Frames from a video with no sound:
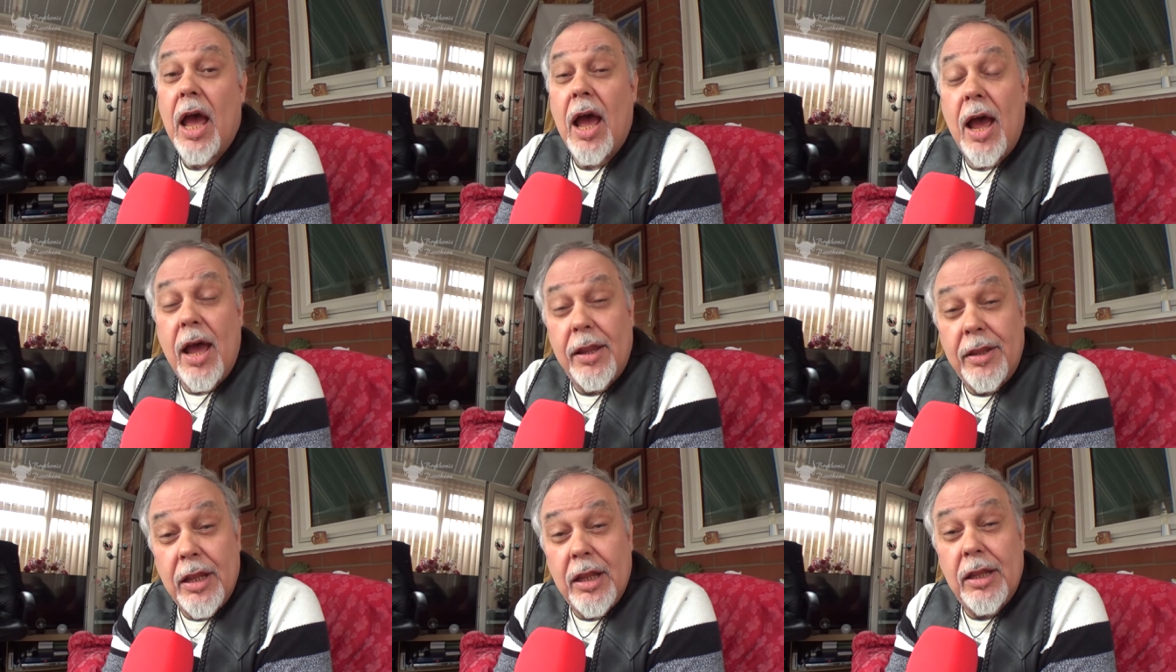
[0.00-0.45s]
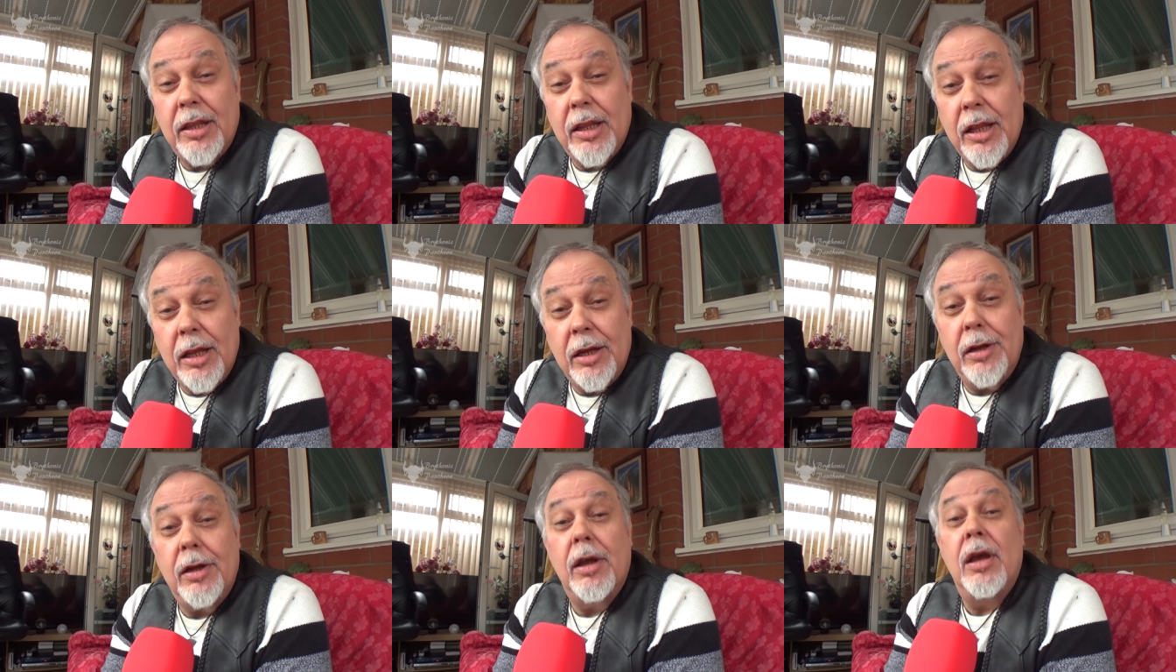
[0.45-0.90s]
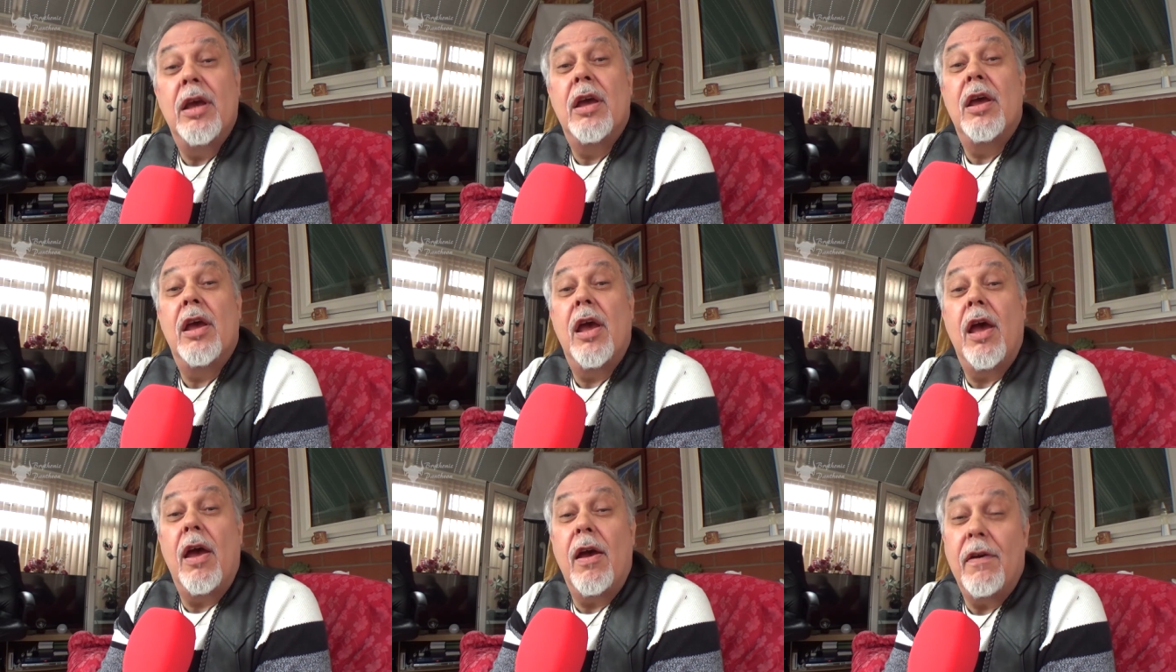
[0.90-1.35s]
other than
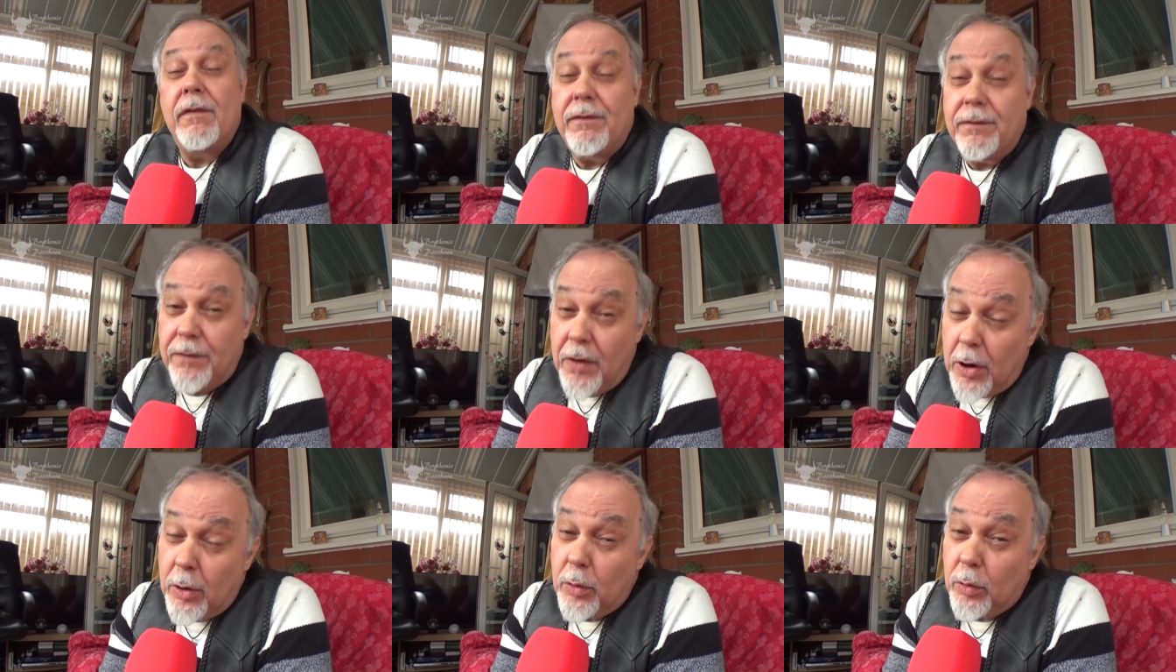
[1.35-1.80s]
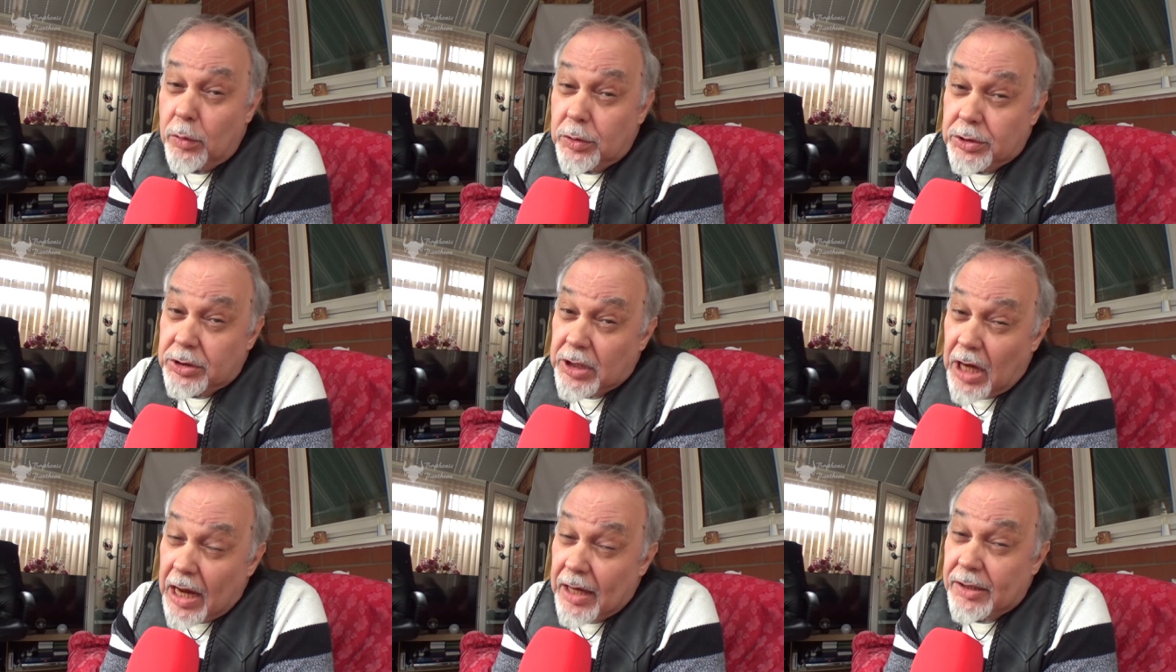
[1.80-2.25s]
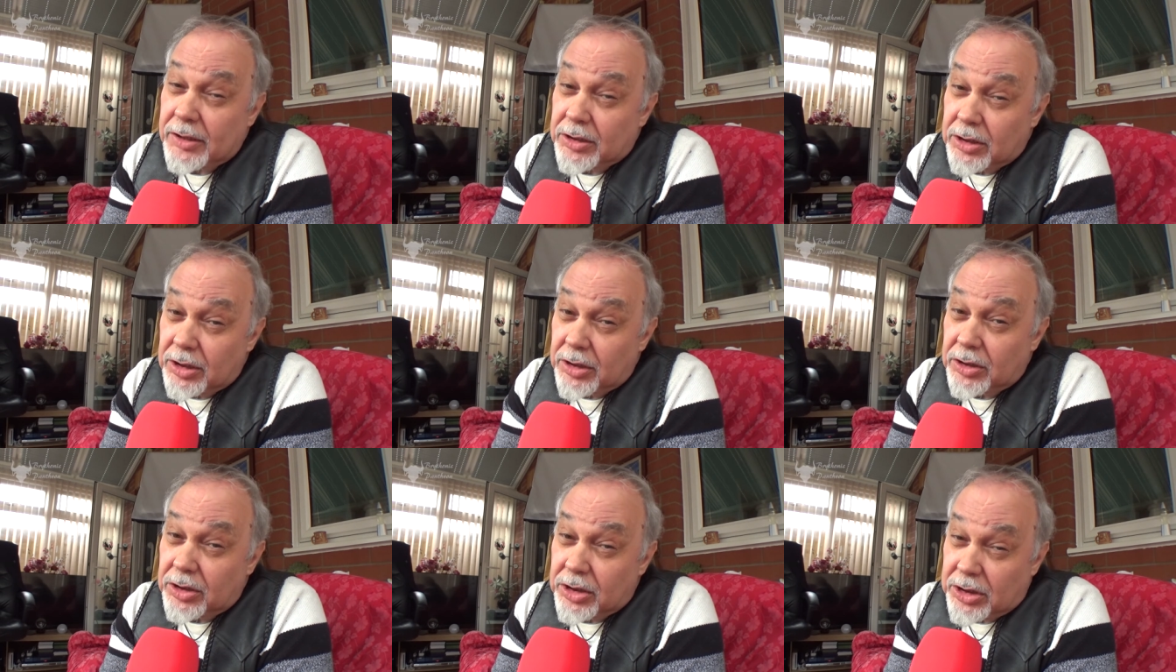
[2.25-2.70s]
a few
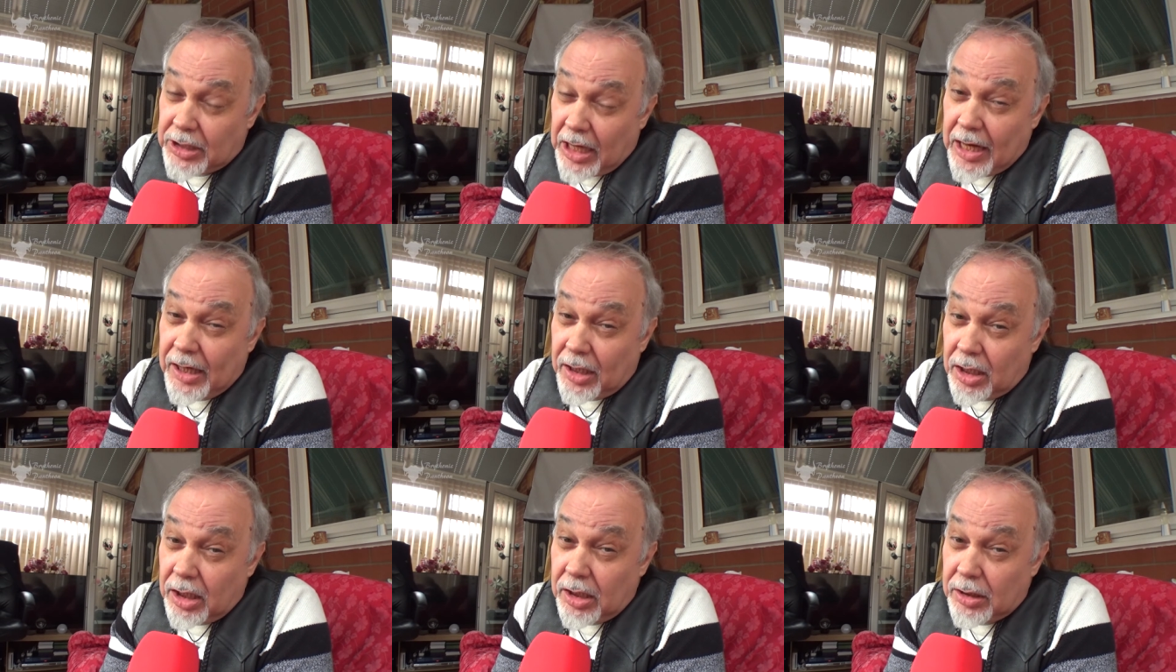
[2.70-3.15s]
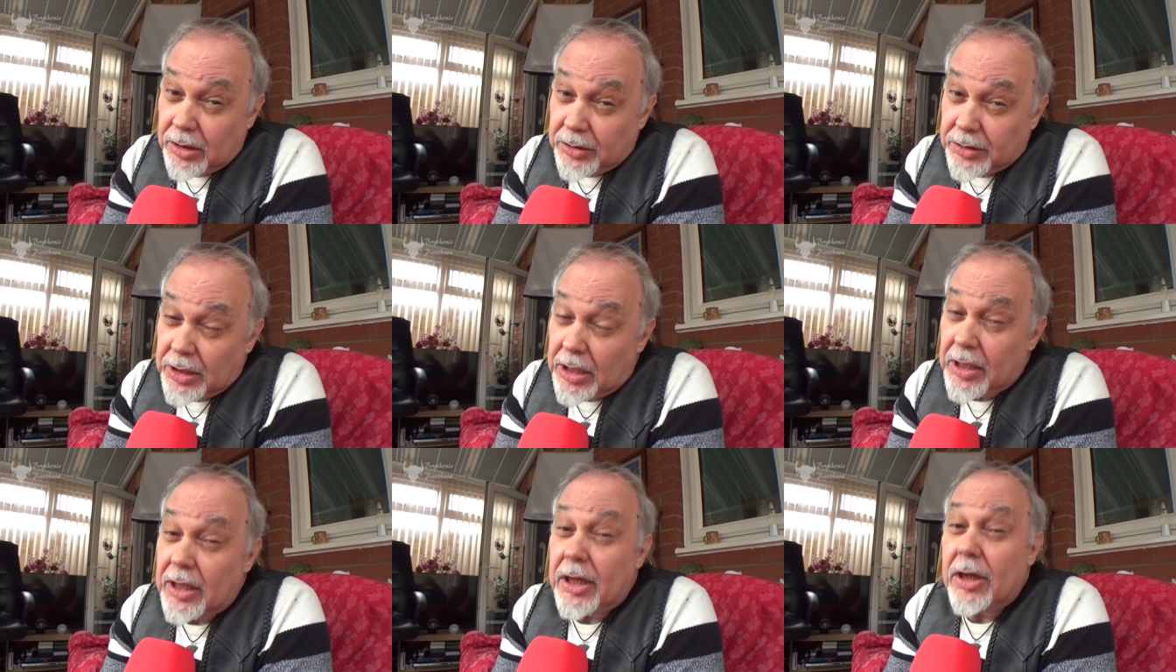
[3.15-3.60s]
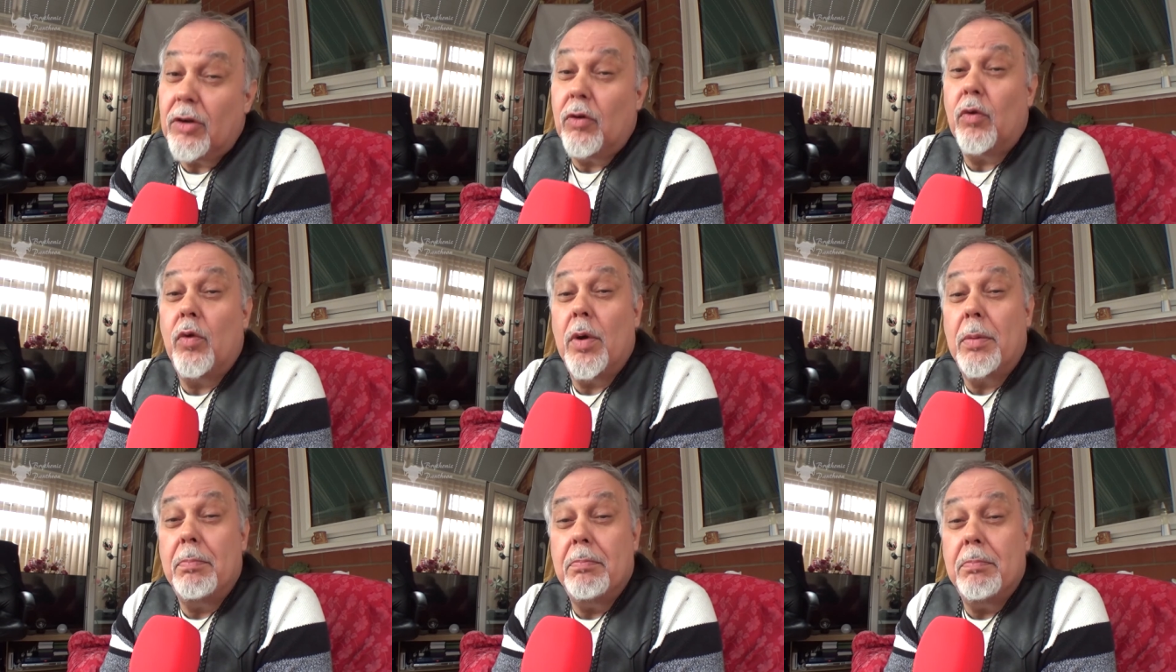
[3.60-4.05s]
Saxon settlers, and it
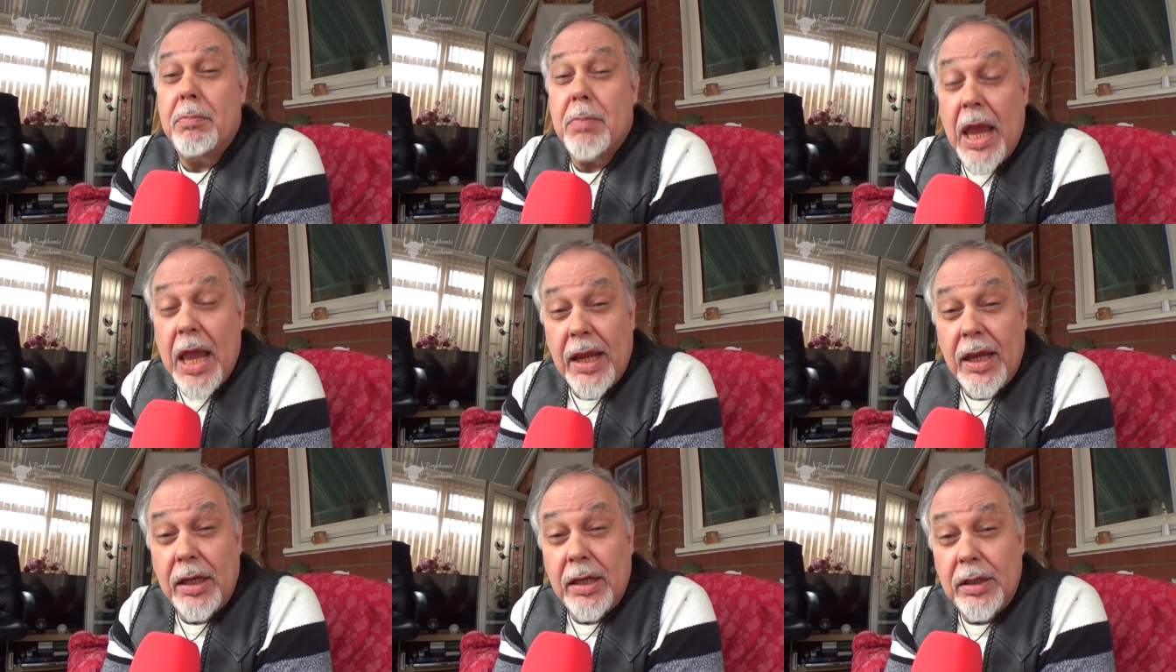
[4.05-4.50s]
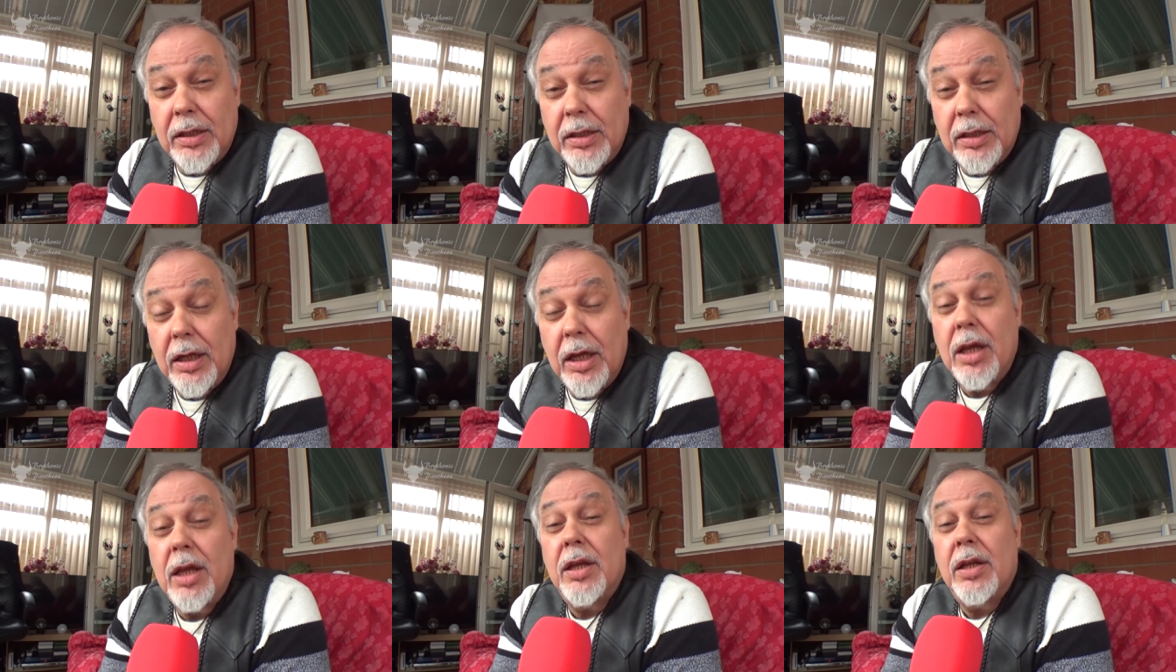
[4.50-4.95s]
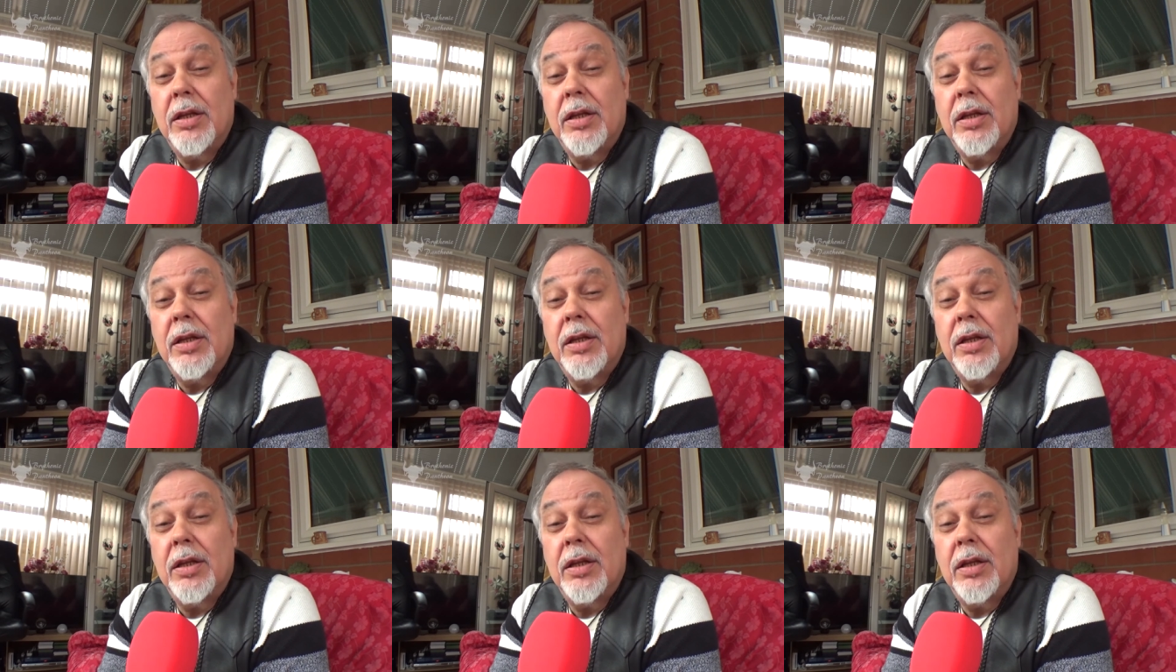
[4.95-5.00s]
remained